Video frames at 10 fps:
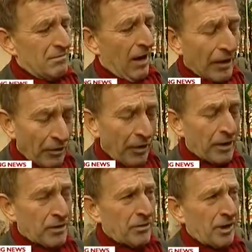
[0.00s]
Well, I don't think
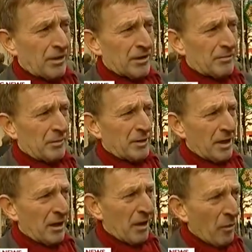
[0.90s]
so, Douglas. We
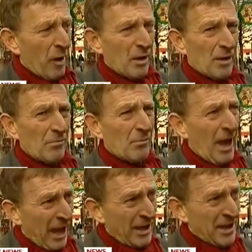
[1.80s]
certainly welcome
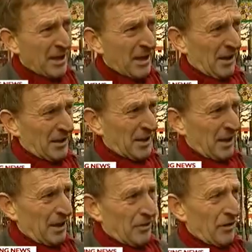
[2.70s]
any cut
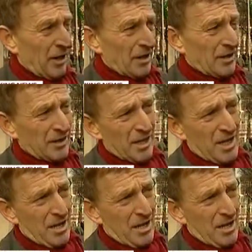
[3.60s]
in rates,